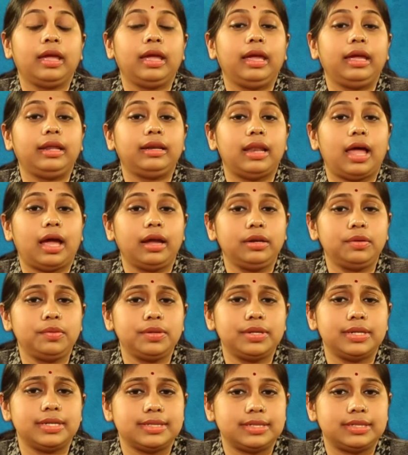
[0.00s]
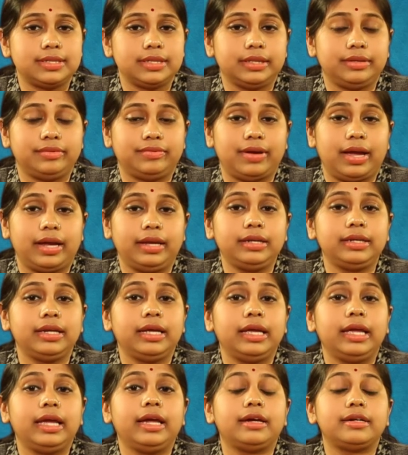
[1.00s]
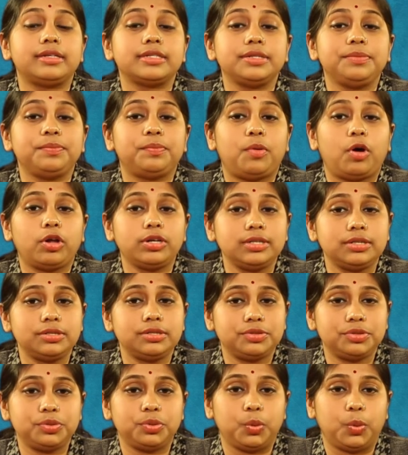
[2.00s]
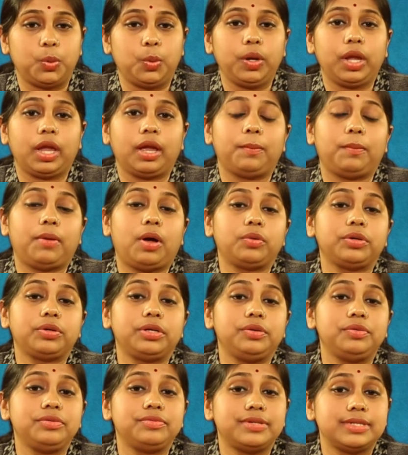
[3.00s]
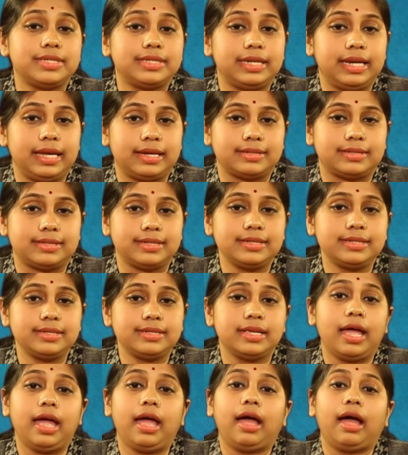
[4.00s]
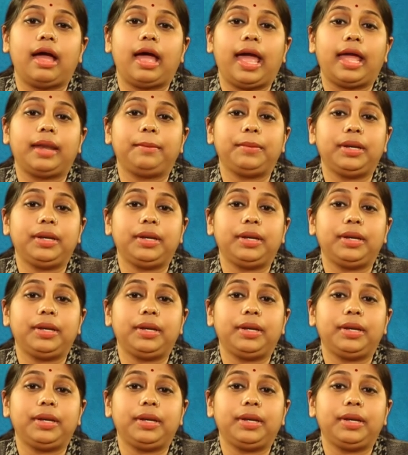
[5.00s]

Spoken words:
In line with digital divide, it is important to know about universal access and